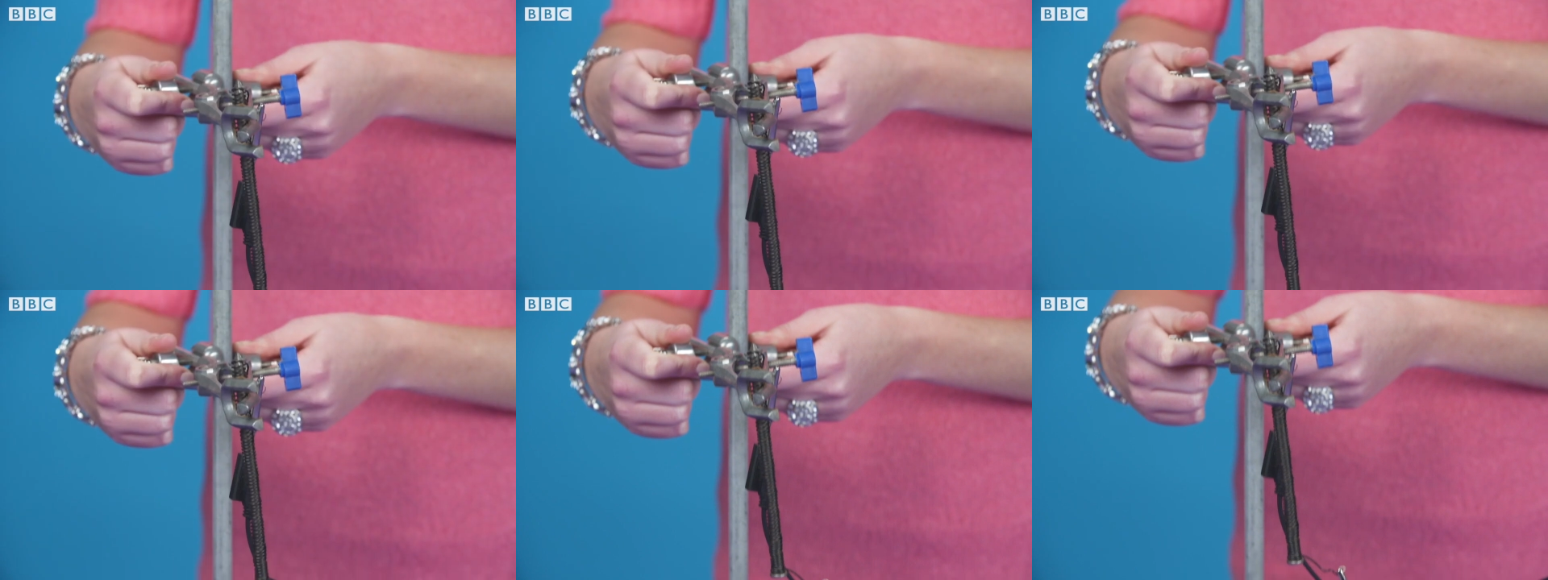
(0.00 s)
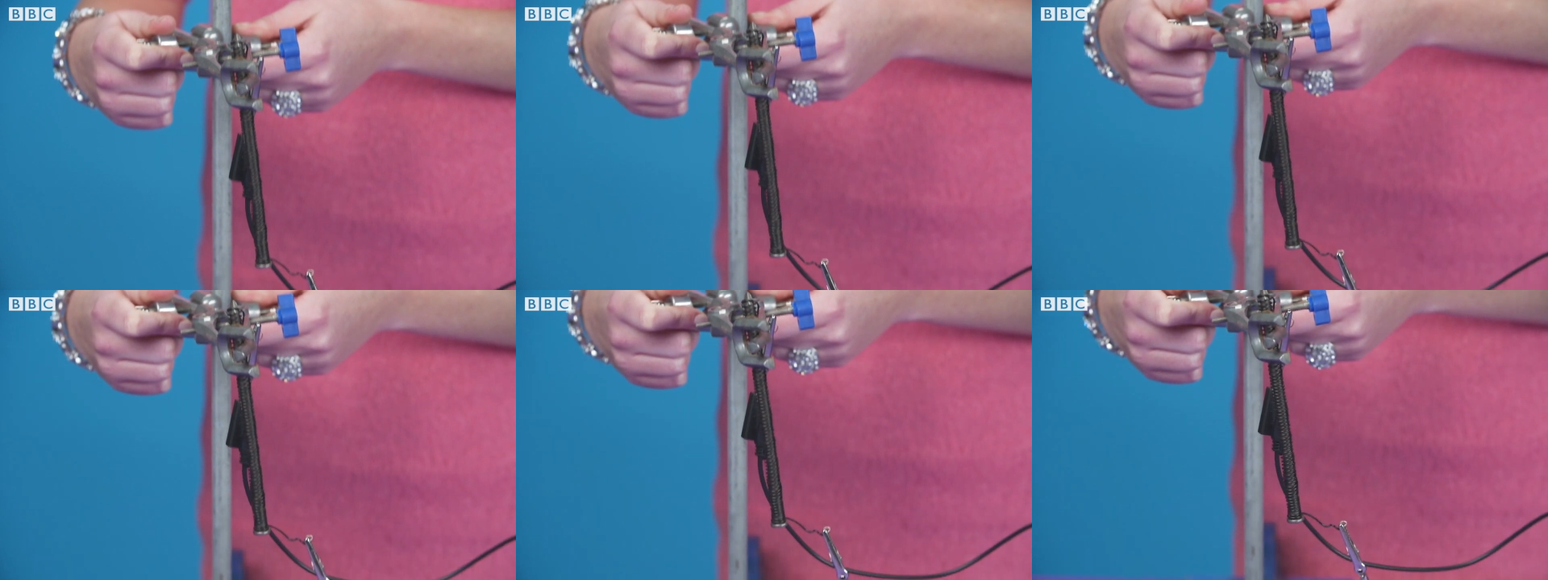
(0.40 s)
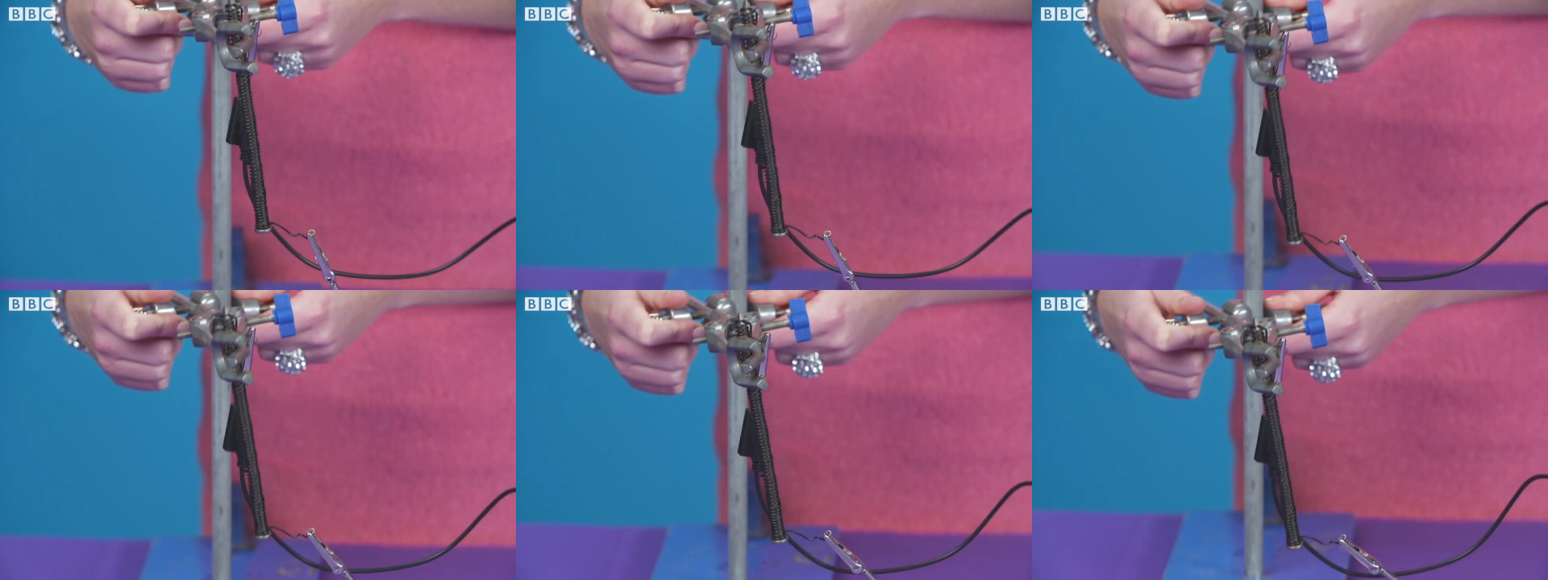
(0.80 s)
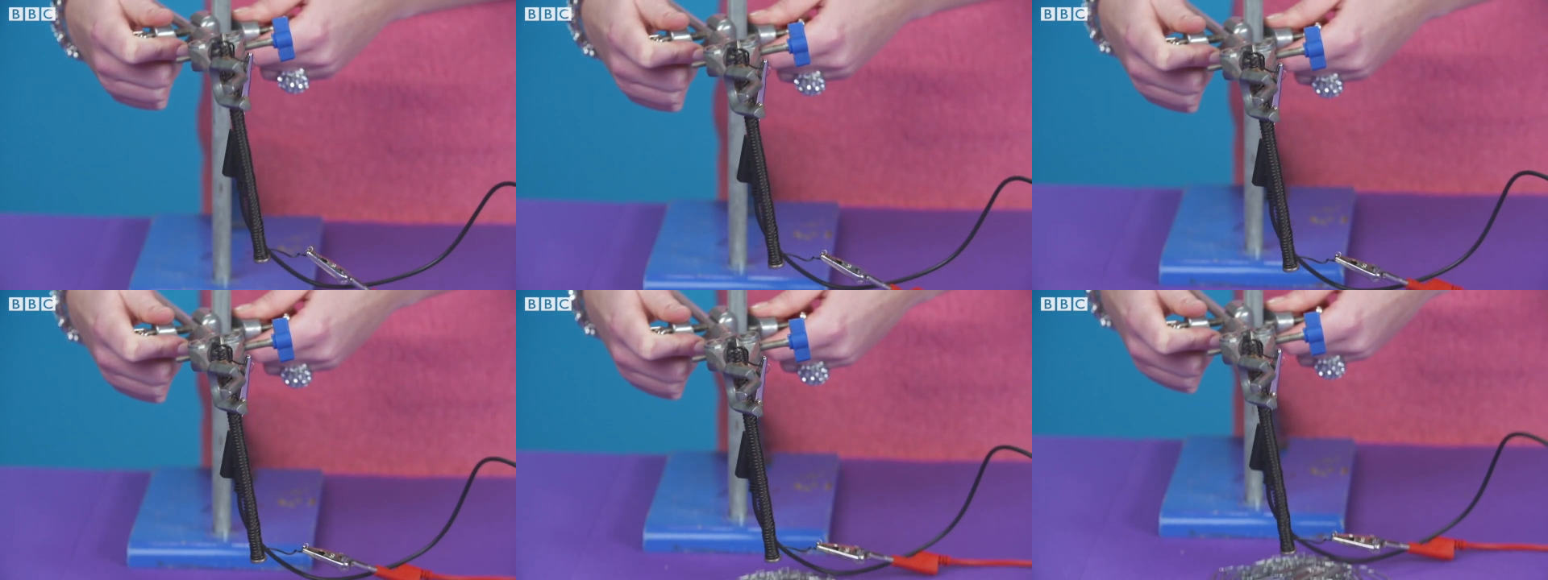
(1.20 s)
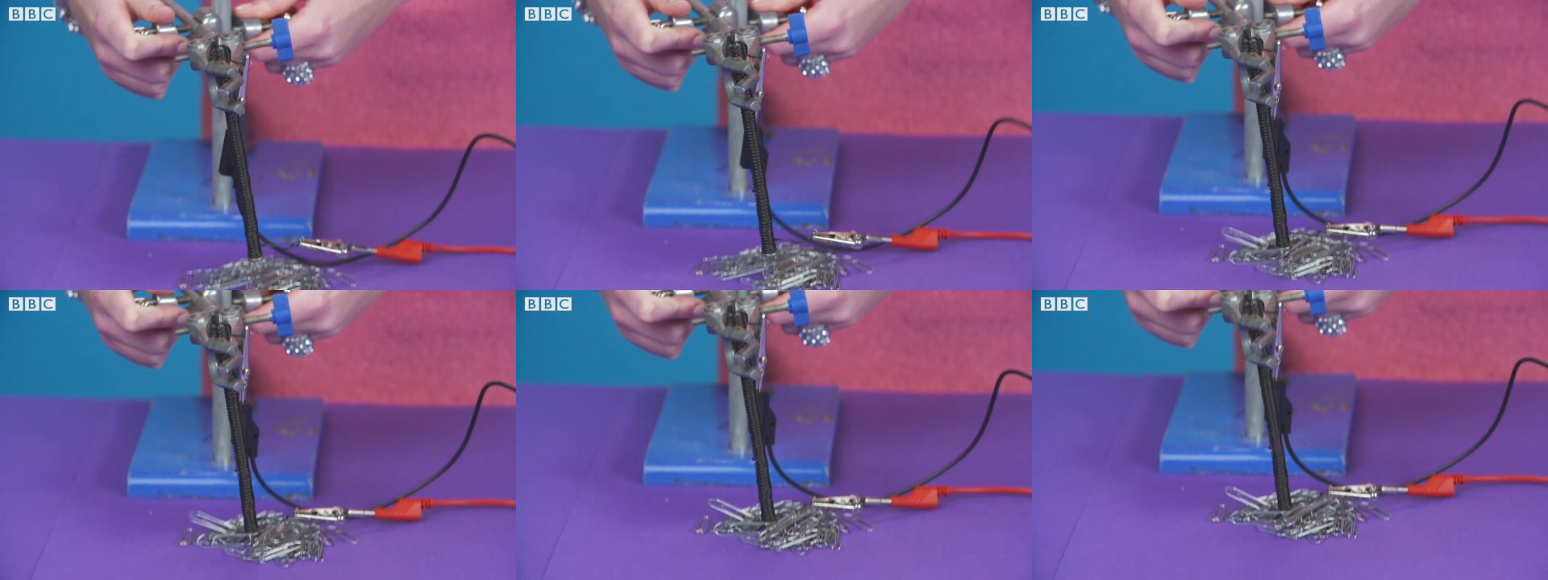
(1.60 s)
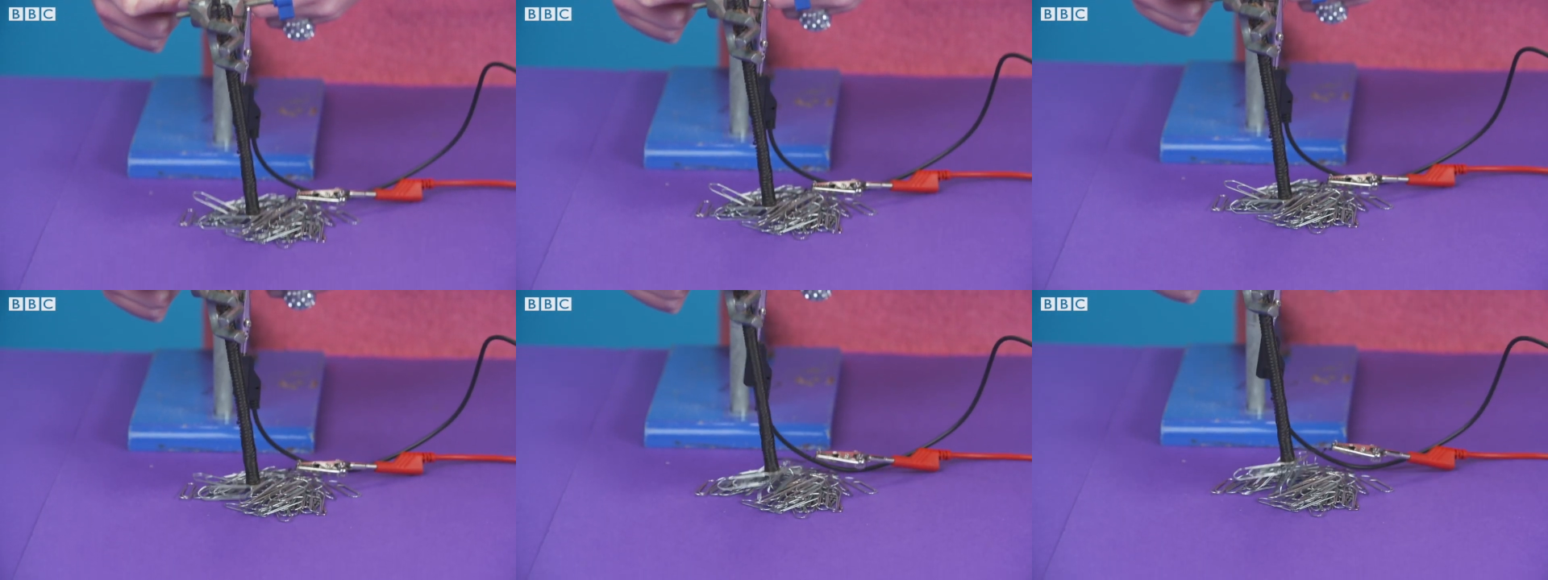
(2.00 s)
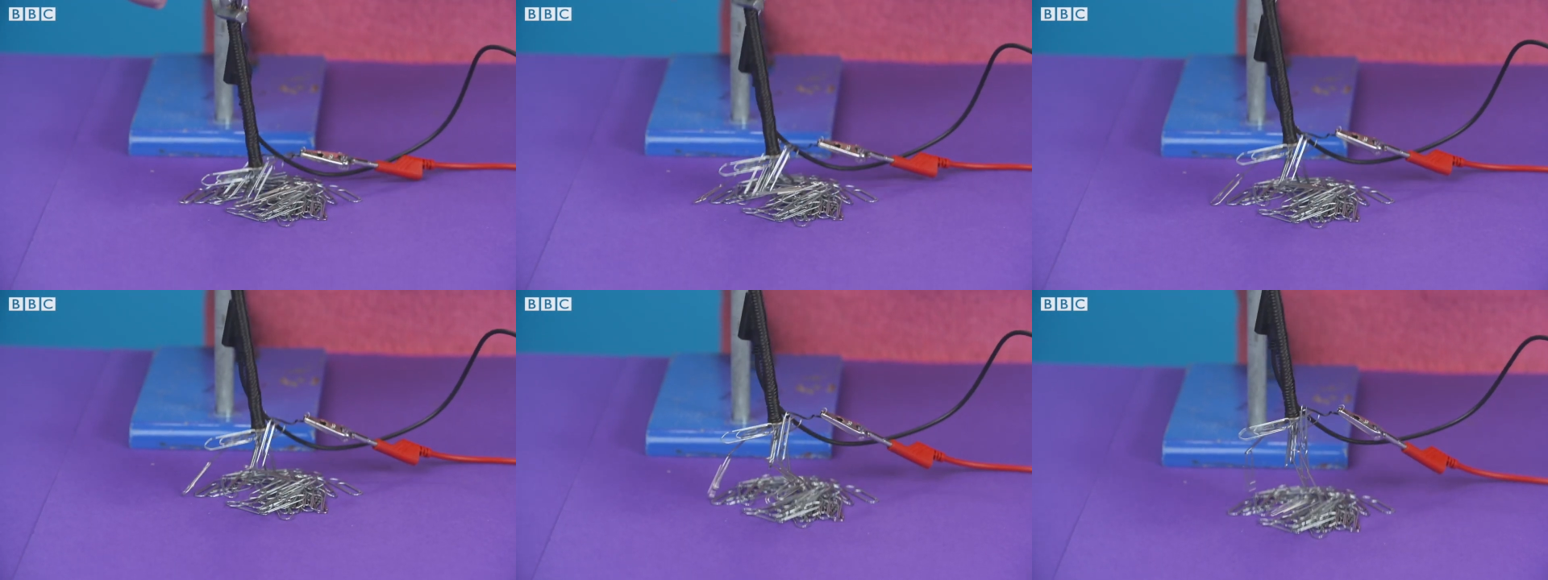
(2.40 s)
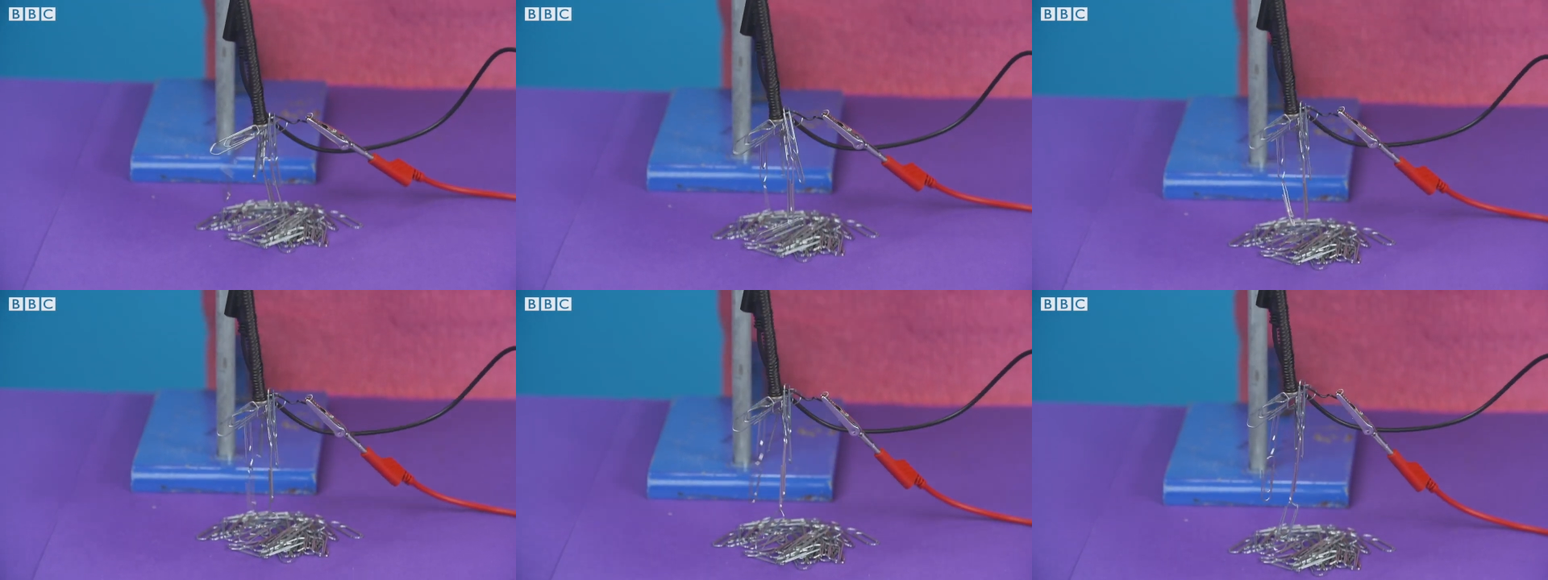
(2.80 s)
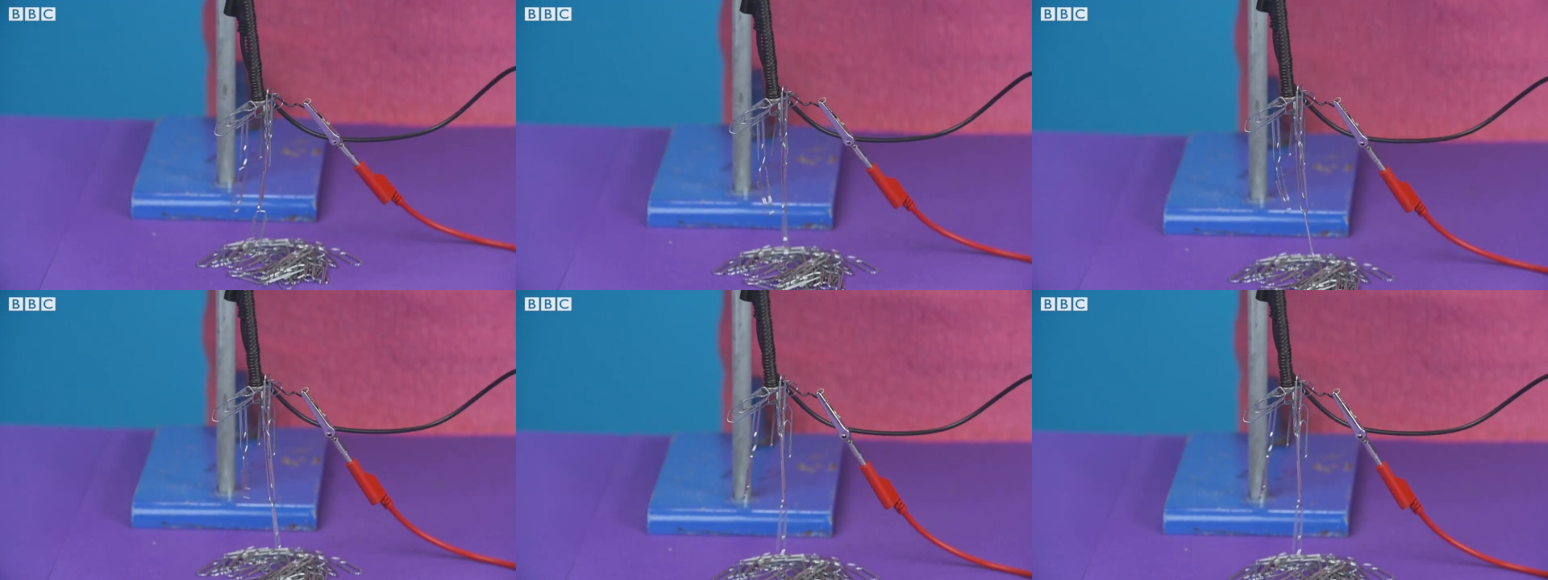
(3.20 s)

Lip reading: [unreadable: no face in view]